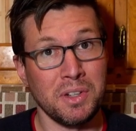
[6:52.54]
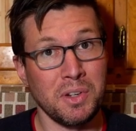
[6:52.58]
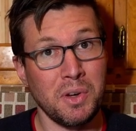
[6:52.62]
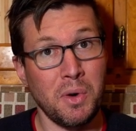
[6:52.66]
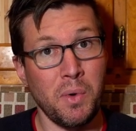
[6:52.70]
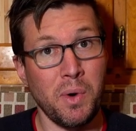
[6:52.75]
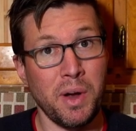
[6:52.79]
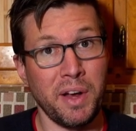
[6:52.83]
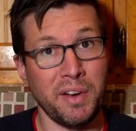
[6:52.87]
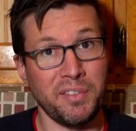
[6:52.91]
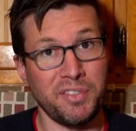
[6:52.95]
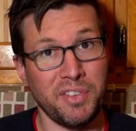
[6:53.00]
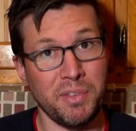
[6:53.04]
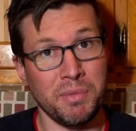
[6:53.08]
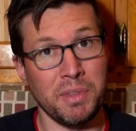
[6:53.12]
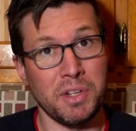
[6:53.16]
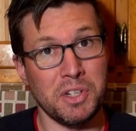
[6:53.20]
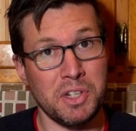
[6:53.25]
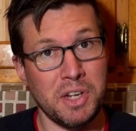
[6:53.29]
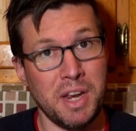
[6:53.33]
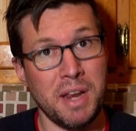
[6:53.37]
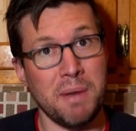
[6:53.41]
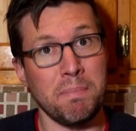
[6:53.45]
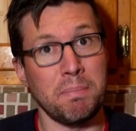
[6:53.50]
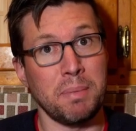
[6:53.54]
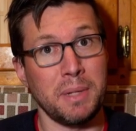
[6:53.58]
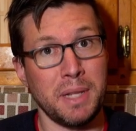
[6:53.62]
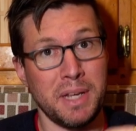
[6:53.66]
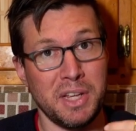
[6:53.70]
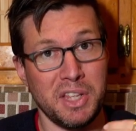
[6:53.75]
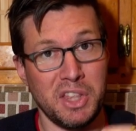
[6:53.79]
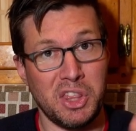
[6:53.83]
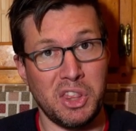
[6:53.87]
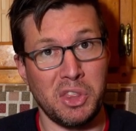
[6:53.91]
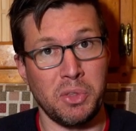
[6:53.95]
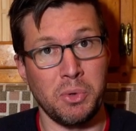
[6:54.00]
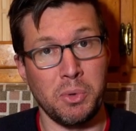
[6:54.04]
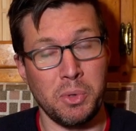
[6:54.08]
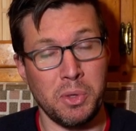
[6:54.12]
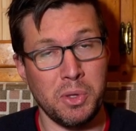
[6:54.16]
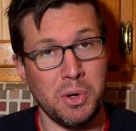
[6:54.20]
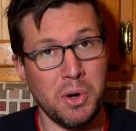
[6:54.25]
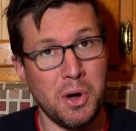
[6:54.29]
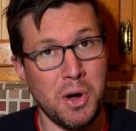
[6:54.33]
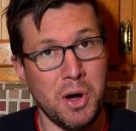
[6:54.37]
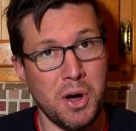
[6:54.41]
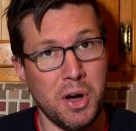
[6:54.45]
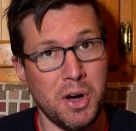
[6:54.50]
going from the chain plate through
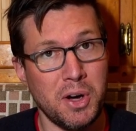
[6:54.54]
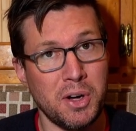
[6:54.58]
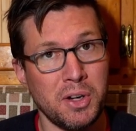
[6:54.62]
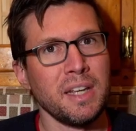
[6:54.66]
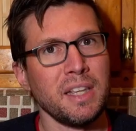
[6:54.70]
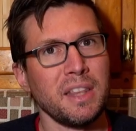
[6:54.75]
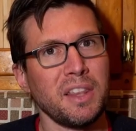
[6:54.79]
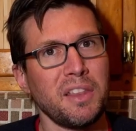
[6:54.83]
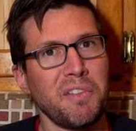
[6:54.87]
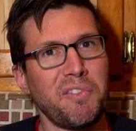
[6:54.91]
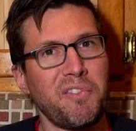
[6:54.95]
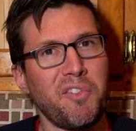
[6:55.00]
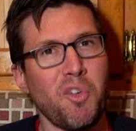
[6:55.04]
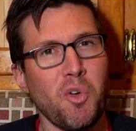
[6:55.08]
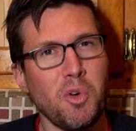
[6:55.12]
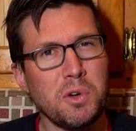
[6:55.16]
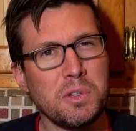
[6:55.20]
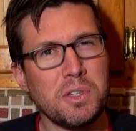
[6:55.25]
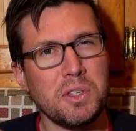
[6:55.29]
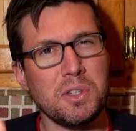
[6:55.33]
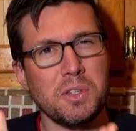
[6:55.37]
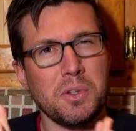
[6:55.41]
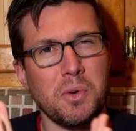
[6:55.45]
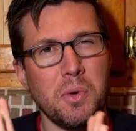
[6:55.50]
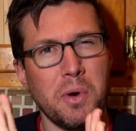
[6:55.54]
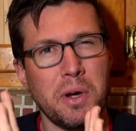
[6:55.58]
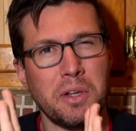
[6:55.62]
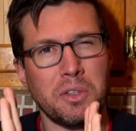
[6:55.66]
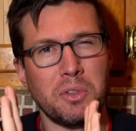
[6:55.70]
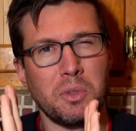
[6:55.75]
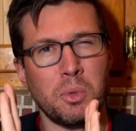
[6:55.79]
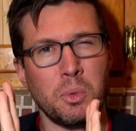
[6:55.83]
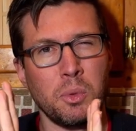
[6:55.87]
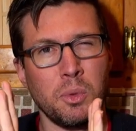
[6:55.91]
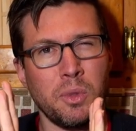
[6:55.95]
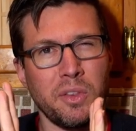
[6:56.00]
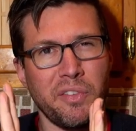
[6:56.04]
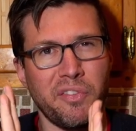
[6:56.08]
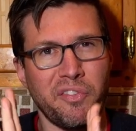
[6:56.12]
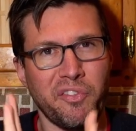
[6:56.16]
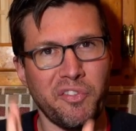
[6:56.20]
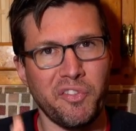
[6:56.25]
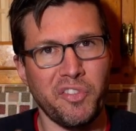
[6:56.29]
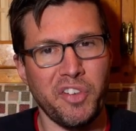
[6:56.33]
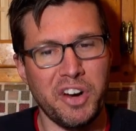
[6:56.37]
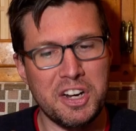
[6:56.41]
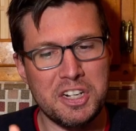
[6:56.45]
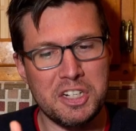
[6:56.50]
the hull. The force is going to the
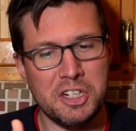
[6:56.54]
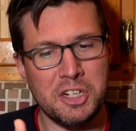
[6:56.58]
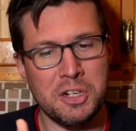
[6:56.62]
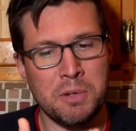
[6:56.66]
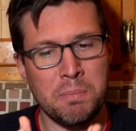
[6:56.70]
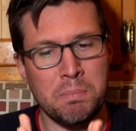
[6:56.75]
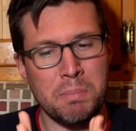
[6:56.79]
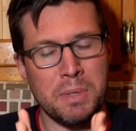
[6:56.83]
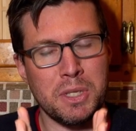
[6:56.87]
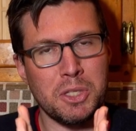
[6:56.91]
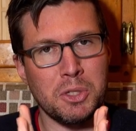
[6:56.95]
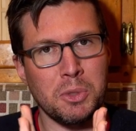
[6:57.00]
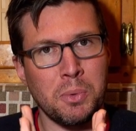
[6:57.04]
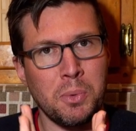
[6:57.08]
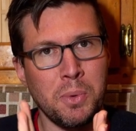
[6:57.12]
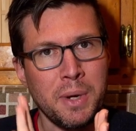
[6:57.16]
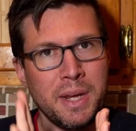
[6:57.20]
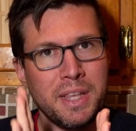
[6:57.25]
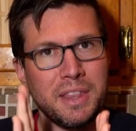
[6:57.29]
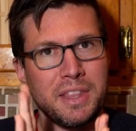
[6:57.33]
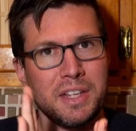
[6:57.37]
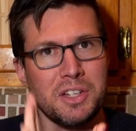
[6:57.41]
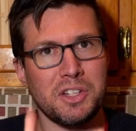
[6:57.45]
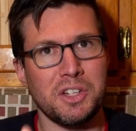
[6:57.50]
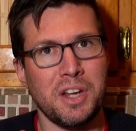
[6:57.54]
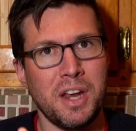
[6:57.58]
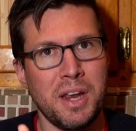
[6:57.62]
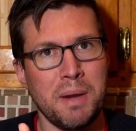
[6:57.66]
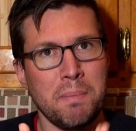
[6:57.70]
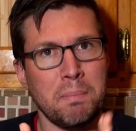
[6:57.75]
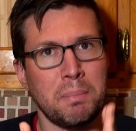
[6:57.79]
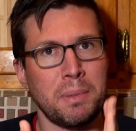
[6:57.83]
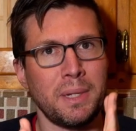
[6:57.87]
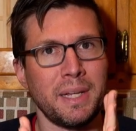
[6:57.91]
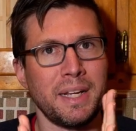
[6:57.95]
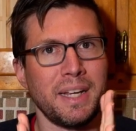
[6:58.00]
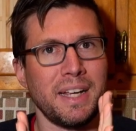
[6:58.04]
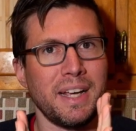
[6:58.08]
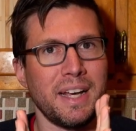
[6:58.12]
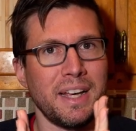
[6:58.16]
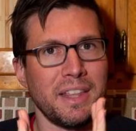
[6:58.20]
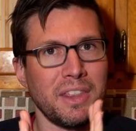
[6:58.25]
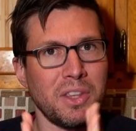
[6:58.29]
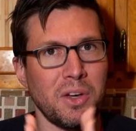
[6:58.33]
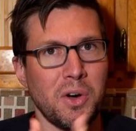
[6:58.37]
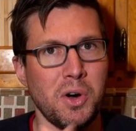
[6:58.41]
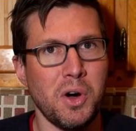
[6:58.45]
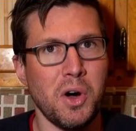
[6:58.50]
friction between the chain plate
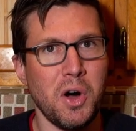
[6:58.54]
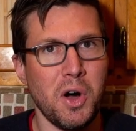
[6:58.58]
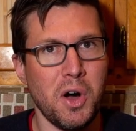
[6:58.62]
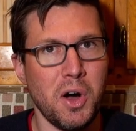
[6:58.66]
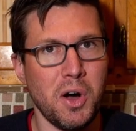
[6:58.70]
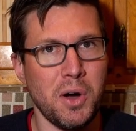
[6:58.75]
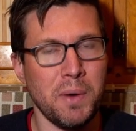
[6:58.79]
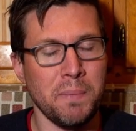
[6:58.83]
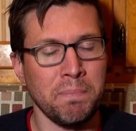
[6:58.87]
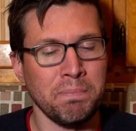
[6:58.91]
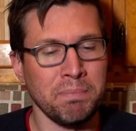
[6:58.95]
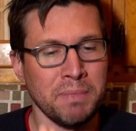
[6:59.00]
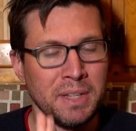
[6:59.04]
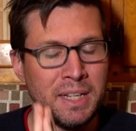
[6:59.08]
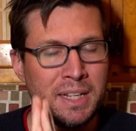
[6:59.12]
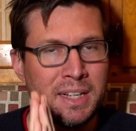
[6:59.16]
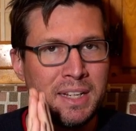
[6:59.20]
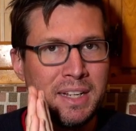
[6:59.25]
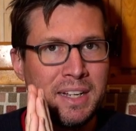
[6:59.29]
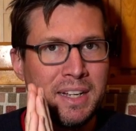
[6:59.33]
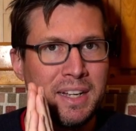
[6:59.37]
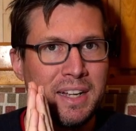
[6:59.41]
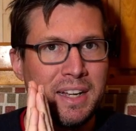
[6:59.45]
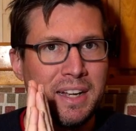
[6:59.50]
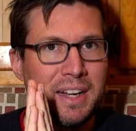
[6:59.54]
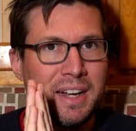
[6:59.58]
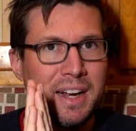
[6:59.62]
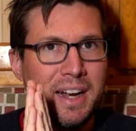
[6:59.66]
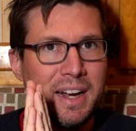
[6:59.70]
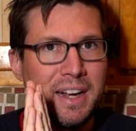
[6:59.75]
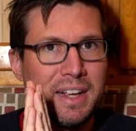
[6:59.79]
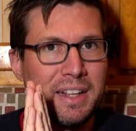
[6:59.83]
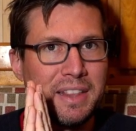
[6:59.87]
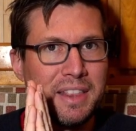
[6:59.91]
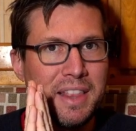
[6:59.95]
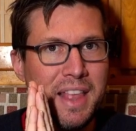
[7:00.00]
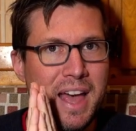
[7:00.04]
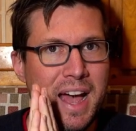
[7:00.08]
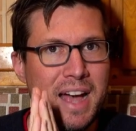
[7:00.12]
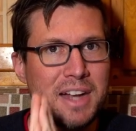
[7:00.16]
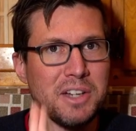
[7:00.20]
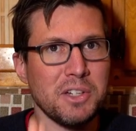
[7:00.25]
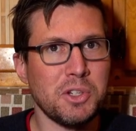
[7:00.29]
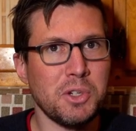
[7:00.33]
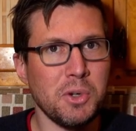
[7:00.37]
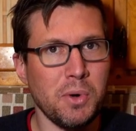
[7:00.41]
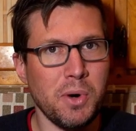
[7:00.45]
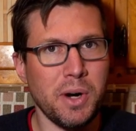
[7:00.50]
and the hull. And
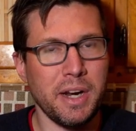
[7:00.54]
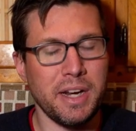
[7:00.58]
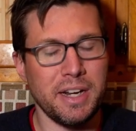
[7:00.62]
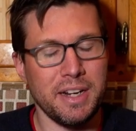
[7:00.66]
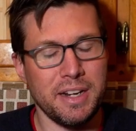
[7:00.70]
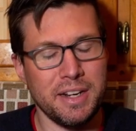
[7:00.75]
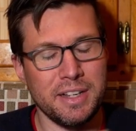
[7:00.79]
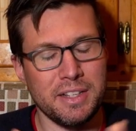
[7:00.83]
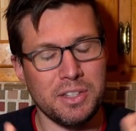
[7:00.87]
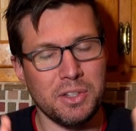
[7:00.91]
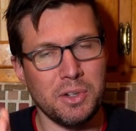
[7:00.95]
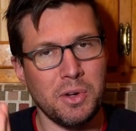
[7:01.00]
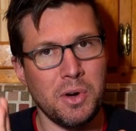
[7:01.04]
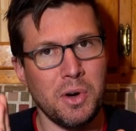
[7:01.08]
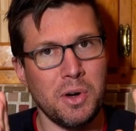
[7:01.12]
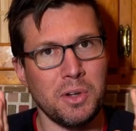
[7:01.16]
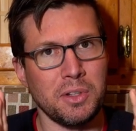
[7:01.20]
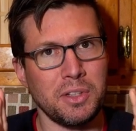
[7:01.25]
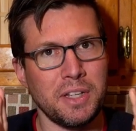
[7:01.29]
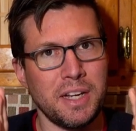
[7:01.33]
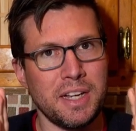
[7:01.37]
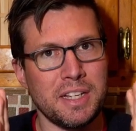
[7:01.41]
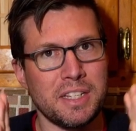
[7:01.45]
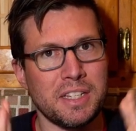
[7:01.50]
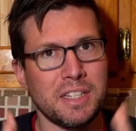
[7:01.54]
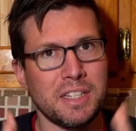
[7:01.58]
that joint is called a